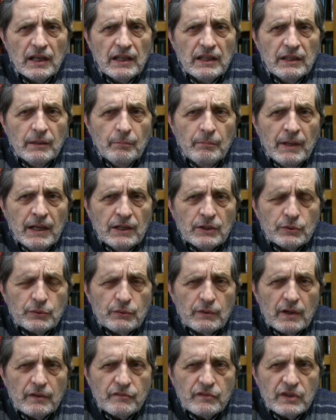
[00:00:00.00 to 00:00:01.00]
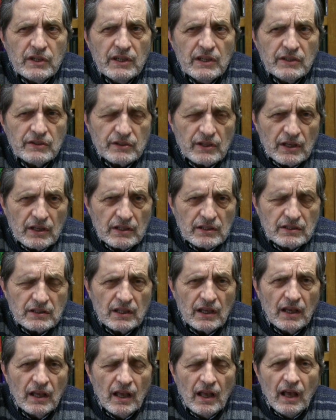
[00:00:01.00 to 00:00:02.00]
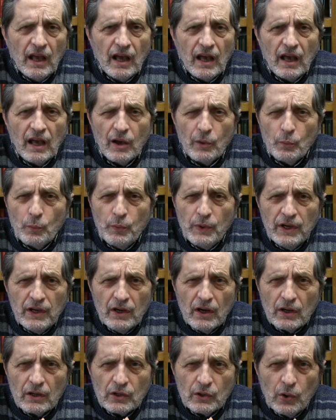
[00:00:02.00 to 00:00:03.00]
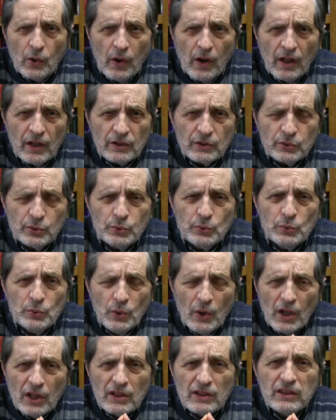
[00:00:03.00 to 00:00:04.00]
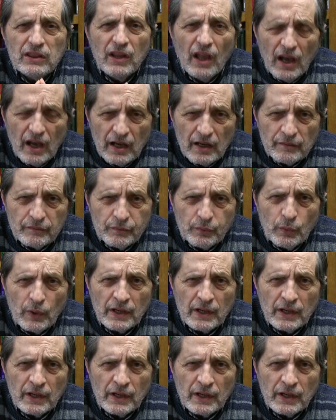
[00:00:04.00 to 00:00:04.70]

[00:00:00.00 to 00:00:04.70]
in the ministry of Jesus, we are called to love